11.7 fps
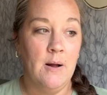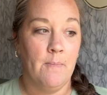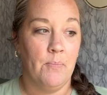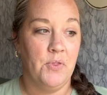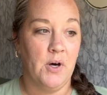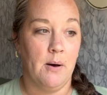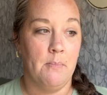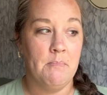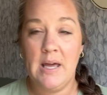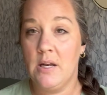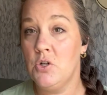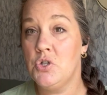the
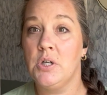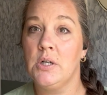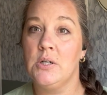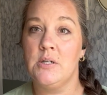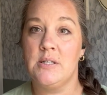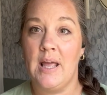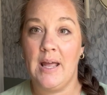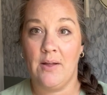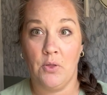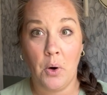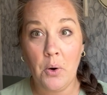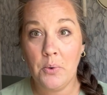managers and
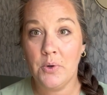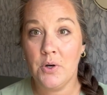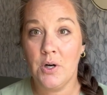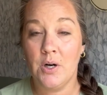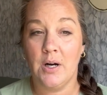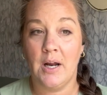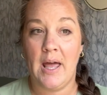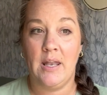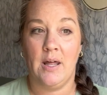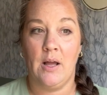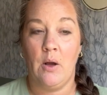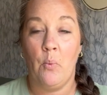the owner, and
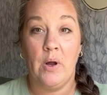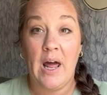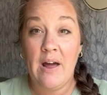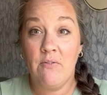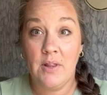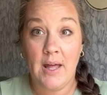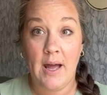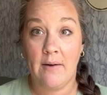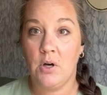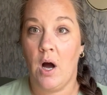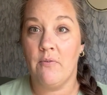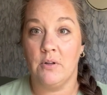like whatever they have
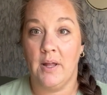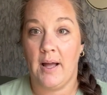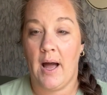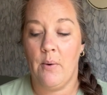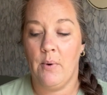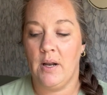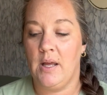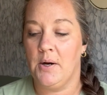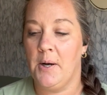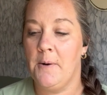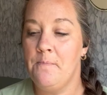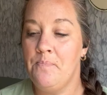to offer? Like, I want to hear
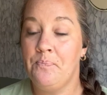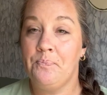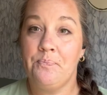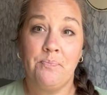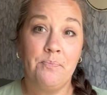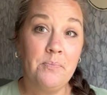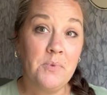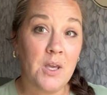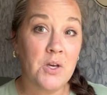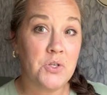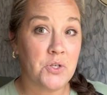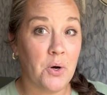it.
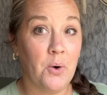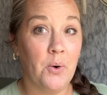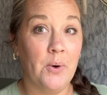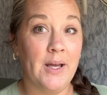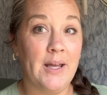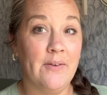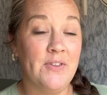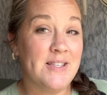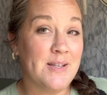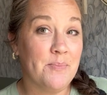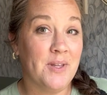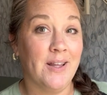So if that's
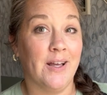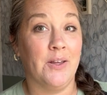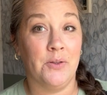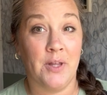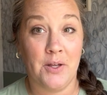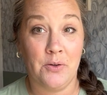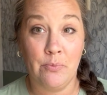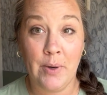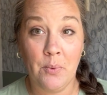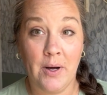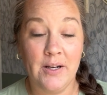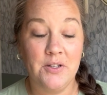something like that you've
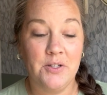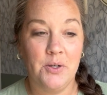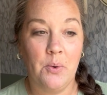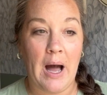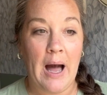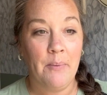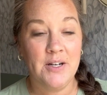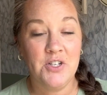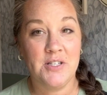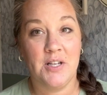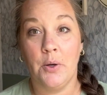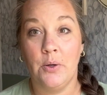been wanting to do, I want to
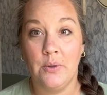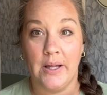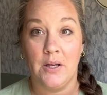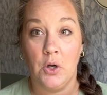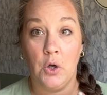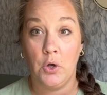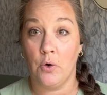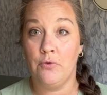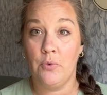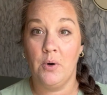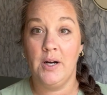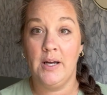just tell you, like, go
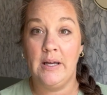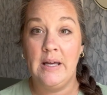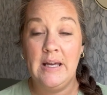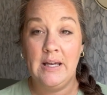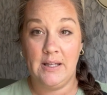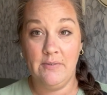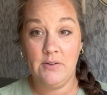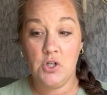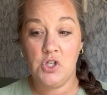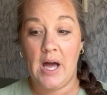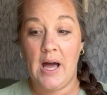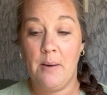for it, give it a
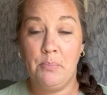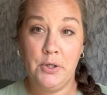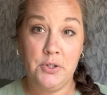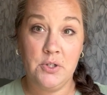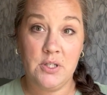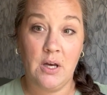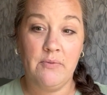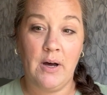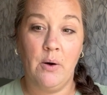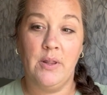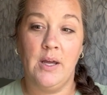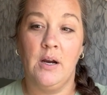shot, put yourself
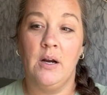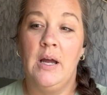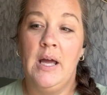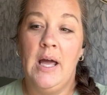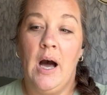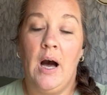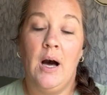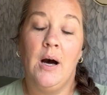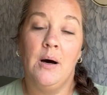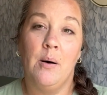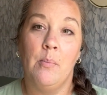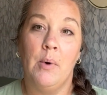out there.
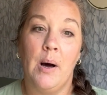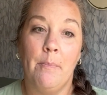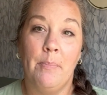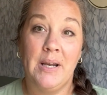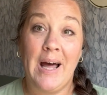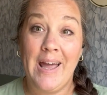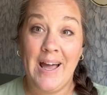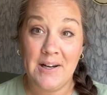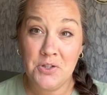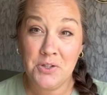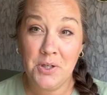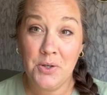But I
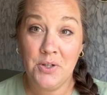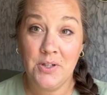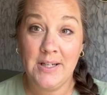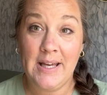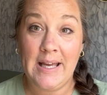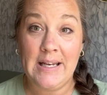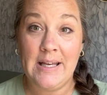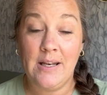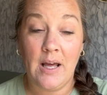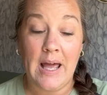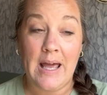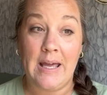actually
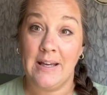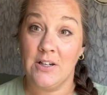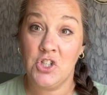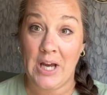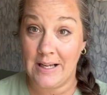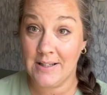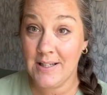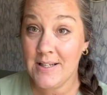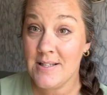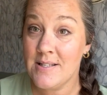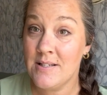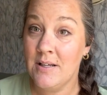created a
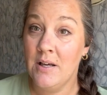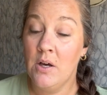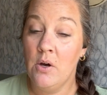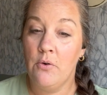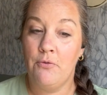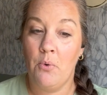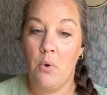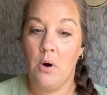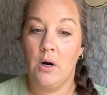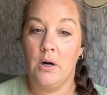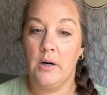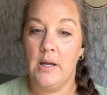checklist
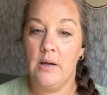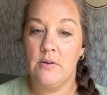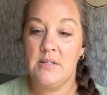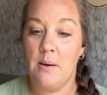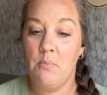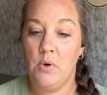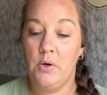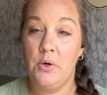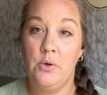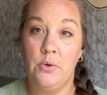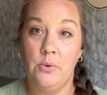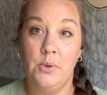for someone
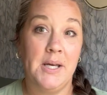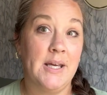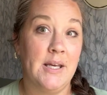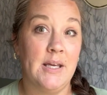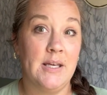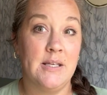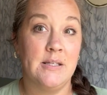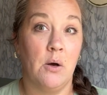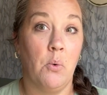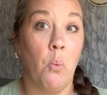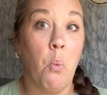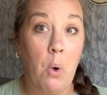who is
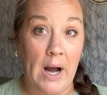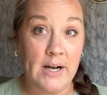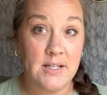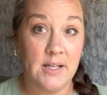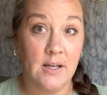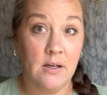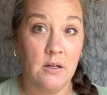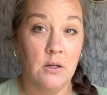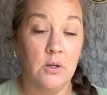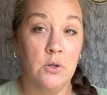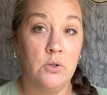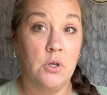
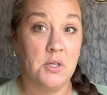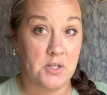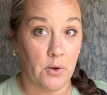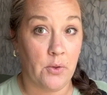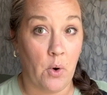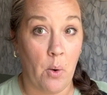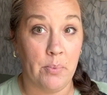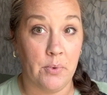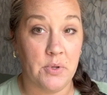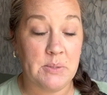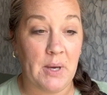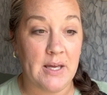wanting to start their own
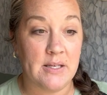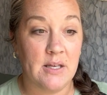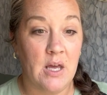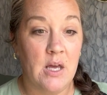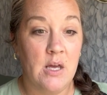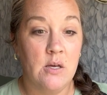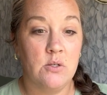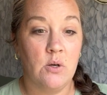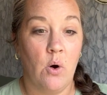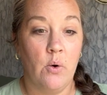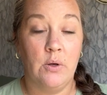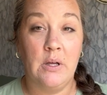booth space.
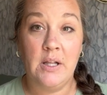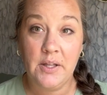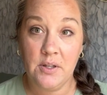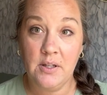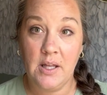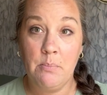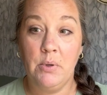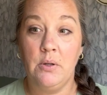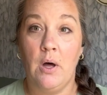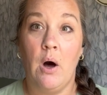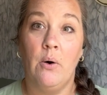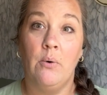So you can click the link
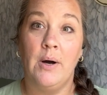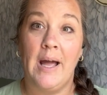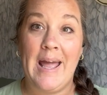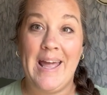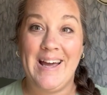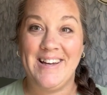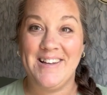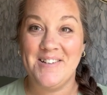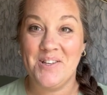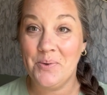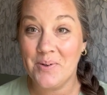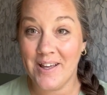below and
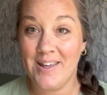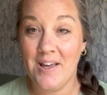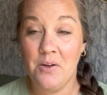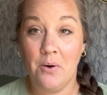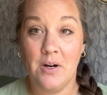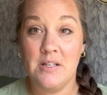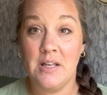you can get yours.